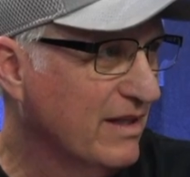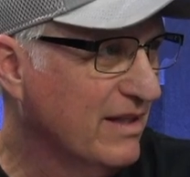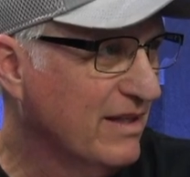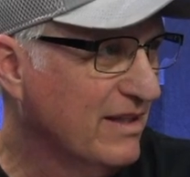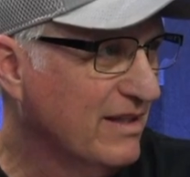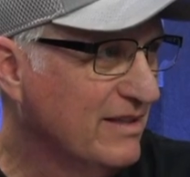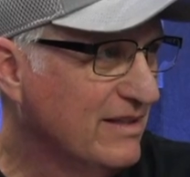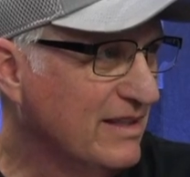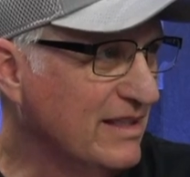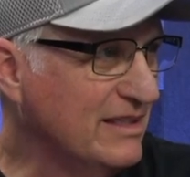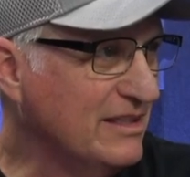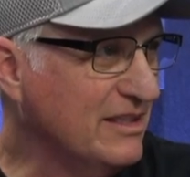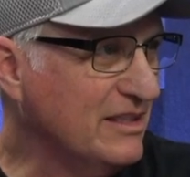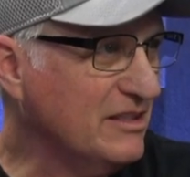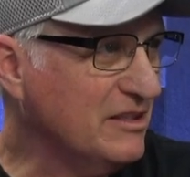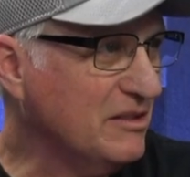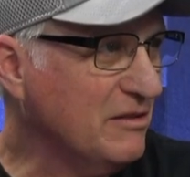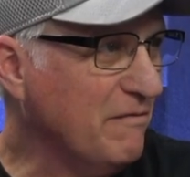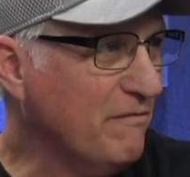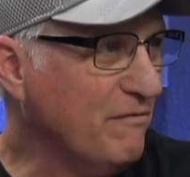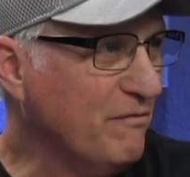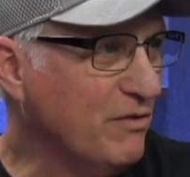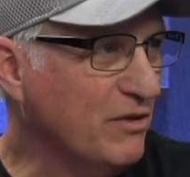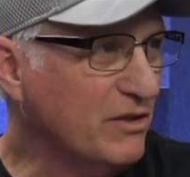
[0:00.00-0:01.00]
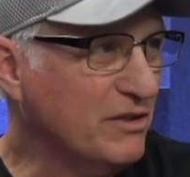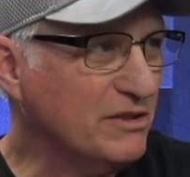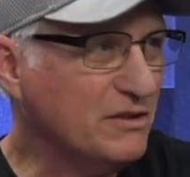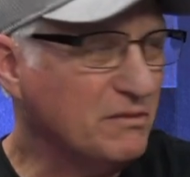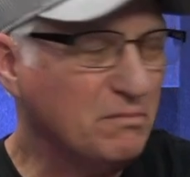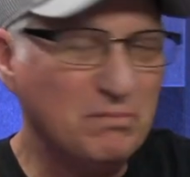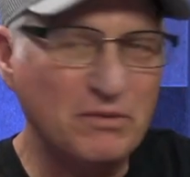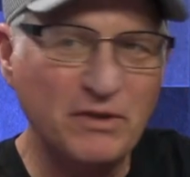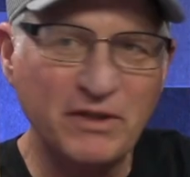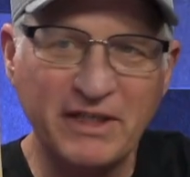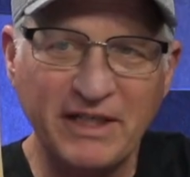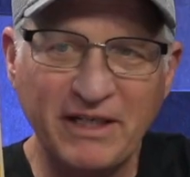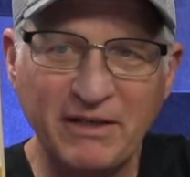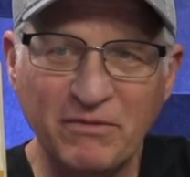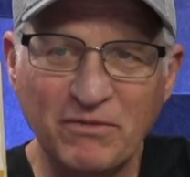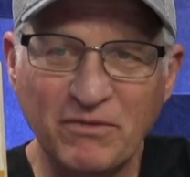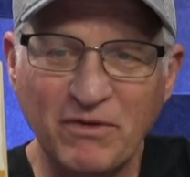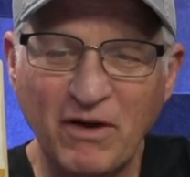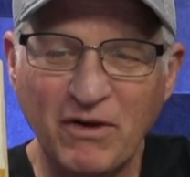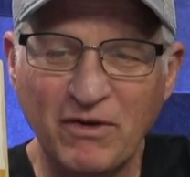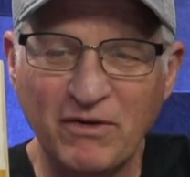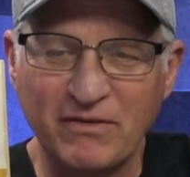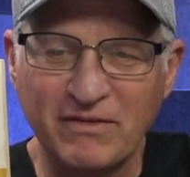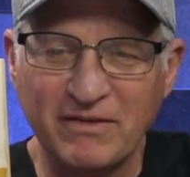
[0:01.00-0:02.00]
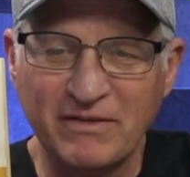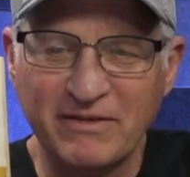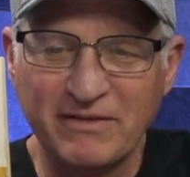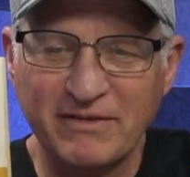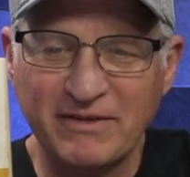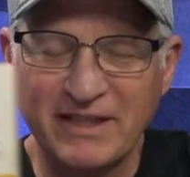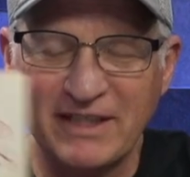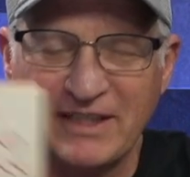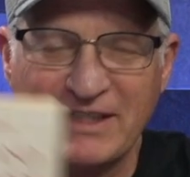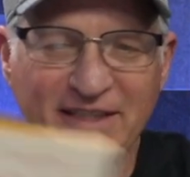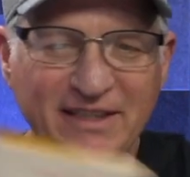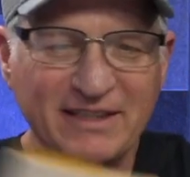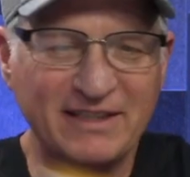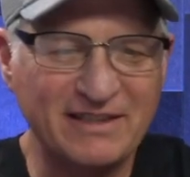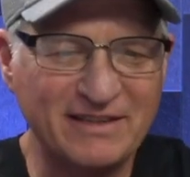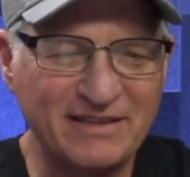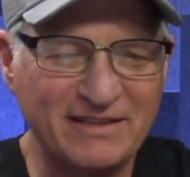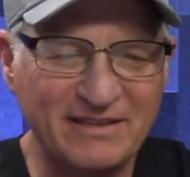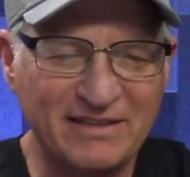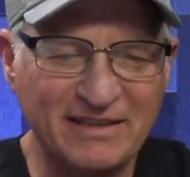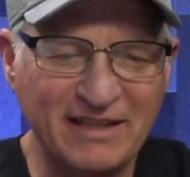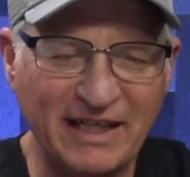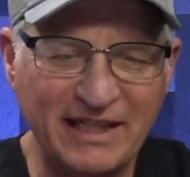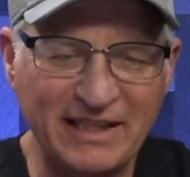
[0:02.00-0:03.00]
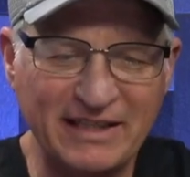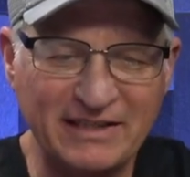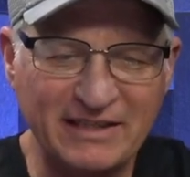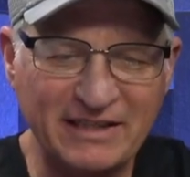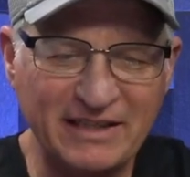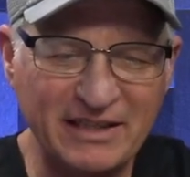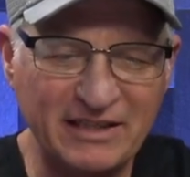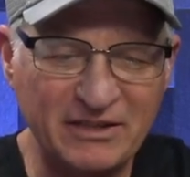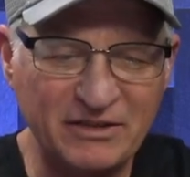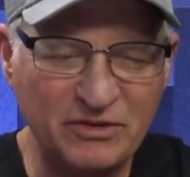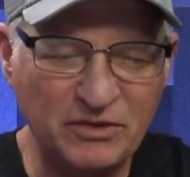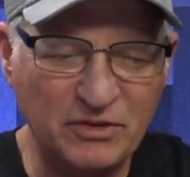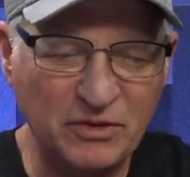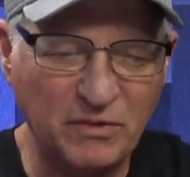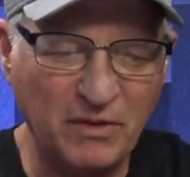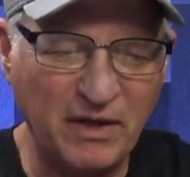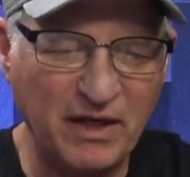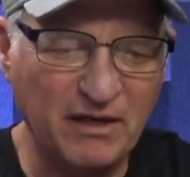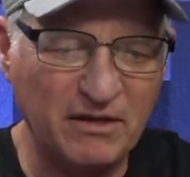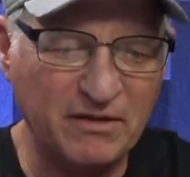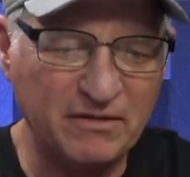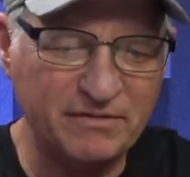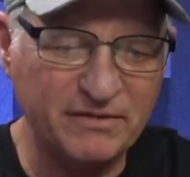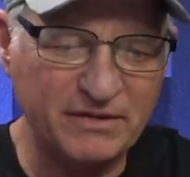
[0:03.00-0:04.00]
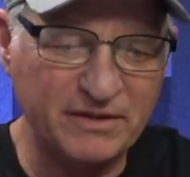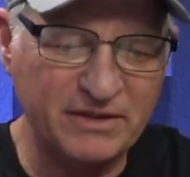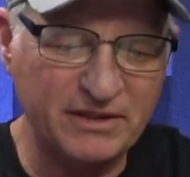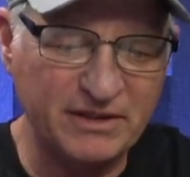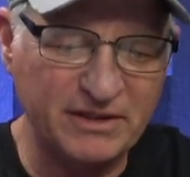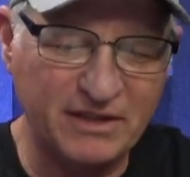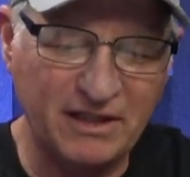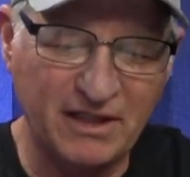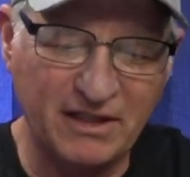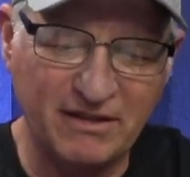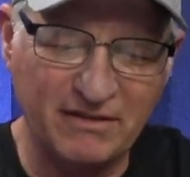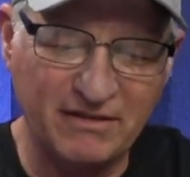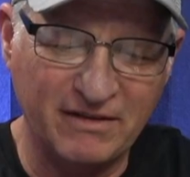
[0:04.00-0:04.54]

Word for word: This is the first book he wrote in 1912 or same so. Same book